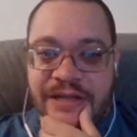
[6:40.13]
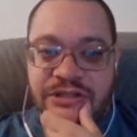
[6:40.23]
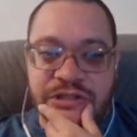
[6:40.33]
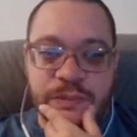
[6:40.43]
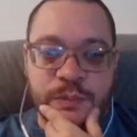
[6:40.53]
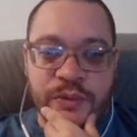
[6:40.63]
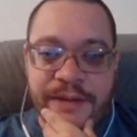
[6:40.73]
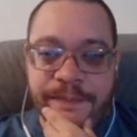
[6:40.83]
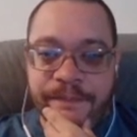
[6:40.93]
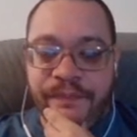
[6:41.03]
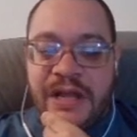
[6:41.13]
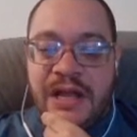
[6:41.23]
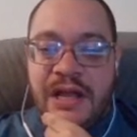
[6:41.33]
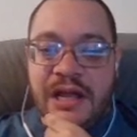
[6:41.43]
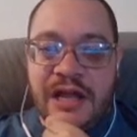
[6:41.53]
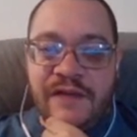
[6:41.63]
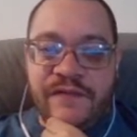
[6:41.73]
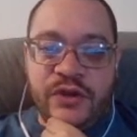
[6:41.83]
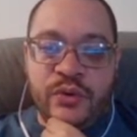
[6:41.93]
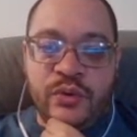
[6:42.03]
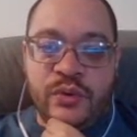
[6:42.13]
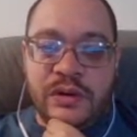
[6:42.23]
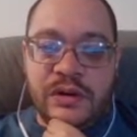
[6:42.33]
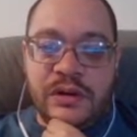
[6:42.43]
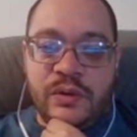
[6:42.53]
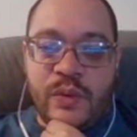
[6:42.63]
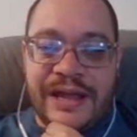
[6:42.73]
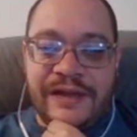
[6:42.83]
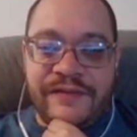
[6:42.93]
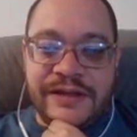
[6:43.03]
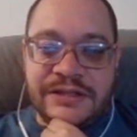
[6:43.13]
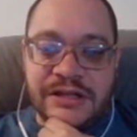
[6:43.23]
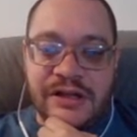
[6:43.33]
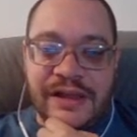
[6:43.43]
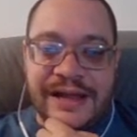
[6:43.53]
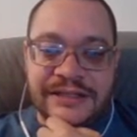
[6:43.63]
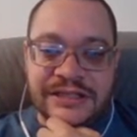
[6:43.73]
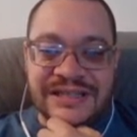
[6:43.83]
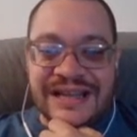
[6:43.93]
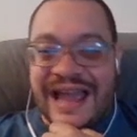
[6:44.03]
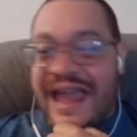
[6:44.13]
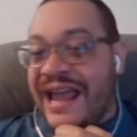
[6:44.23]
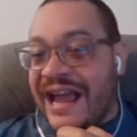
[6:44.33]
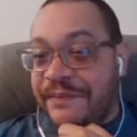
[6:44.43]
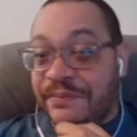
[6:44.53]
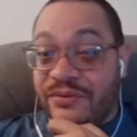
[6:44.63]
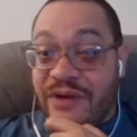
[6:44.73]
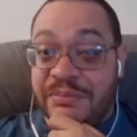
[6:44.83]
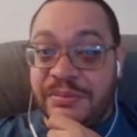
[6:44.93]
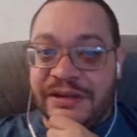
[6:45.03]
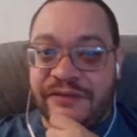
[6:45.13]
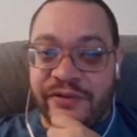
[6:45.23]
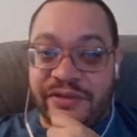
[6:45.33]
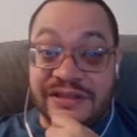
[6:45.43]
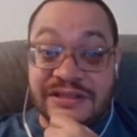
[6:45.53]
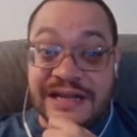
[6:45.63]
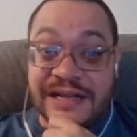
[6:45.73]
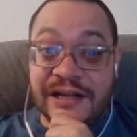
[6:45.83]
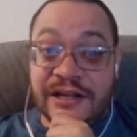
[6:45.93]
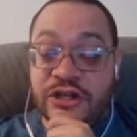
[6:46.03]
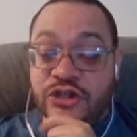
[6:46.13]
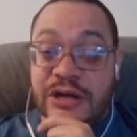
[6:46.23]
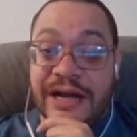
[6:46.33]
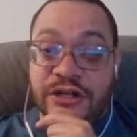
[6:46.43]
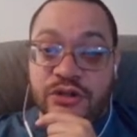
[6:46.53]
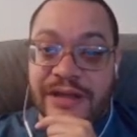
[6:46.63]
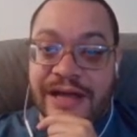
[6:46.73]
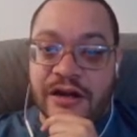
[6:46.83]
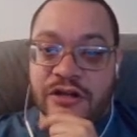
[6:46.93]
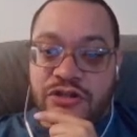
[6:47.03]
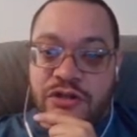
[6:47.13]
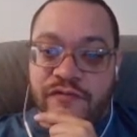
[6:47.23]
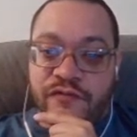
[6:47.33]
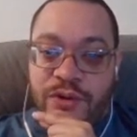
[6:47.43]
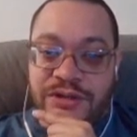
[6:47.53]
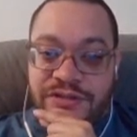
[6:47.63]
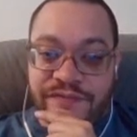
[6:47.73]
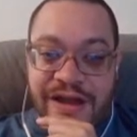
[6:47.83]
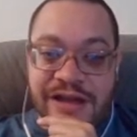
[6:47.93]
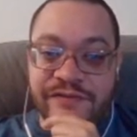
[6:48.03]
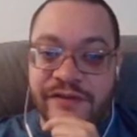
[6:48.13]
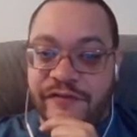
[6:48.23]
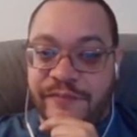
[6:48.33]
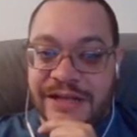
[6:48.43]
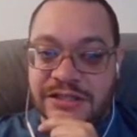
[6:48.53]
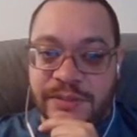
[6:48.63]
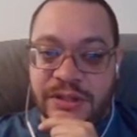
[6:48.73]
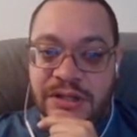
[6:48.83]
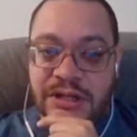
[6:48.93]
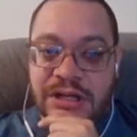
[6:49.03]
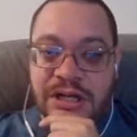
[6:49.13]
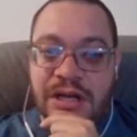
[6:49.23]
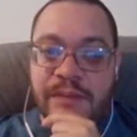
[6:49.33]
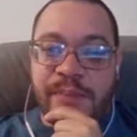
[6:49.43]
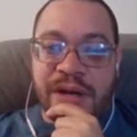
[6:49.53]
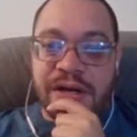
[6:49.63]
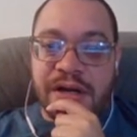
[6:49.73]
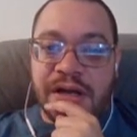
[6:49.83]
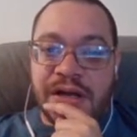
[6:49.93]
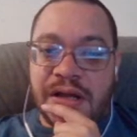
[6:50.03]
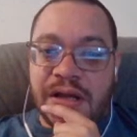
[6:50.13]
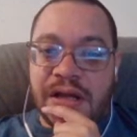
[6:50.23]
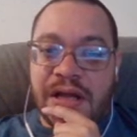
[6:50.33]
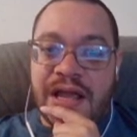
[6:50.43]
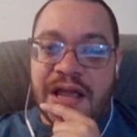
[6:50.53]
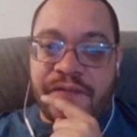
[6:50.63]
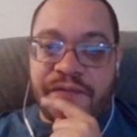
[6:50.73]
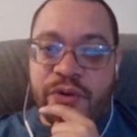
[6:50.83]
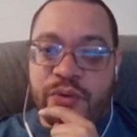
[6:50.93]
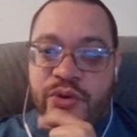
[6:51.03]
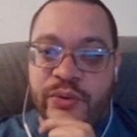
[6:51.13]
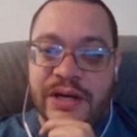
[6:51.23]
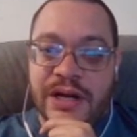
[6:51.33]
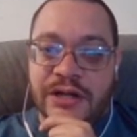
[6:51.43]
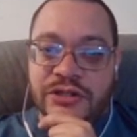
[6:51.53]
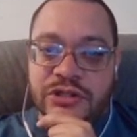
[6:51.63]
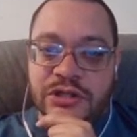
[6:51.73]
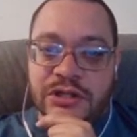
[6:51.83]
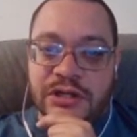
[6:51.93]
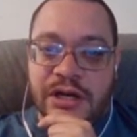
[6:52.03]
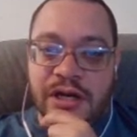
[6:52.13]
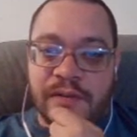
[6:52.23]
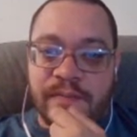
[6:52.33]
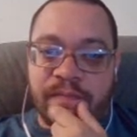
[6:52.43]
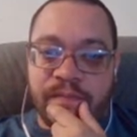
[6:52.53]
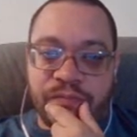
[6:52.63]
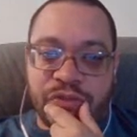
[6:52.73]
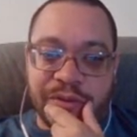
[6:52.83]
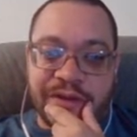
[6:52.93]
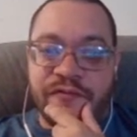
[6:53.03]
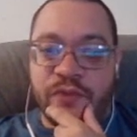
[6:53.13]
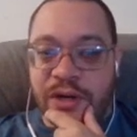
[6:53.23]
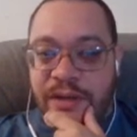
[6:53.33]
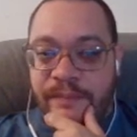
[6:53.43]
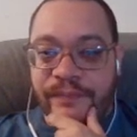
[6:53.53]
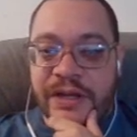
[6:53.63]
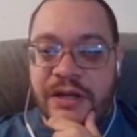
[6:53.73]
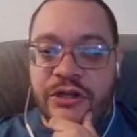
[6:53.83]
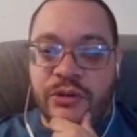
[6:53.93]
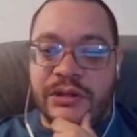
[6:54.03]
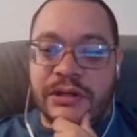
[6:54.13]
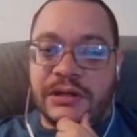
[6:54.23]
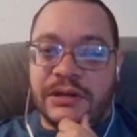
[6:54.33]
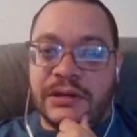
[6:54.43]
and simple, right? If you Wave into Galactus, I'd probably, for this deck, try and do that on turn 4 to 5, if possible. But if you do it on turn 3-4, you can